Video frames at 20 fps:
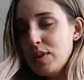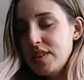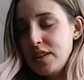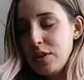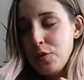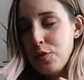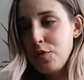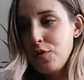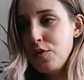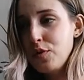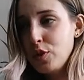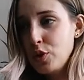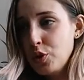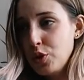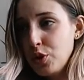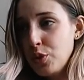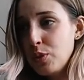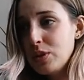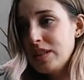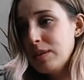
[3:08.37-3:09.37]
Was it a
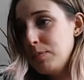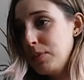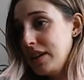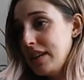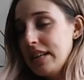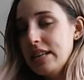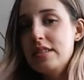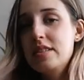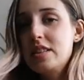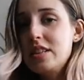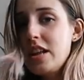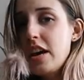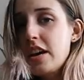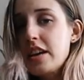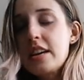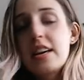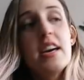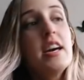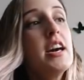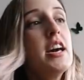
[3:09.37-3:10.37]
fluke? Was it beginner's
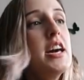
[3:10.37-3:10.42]
luck?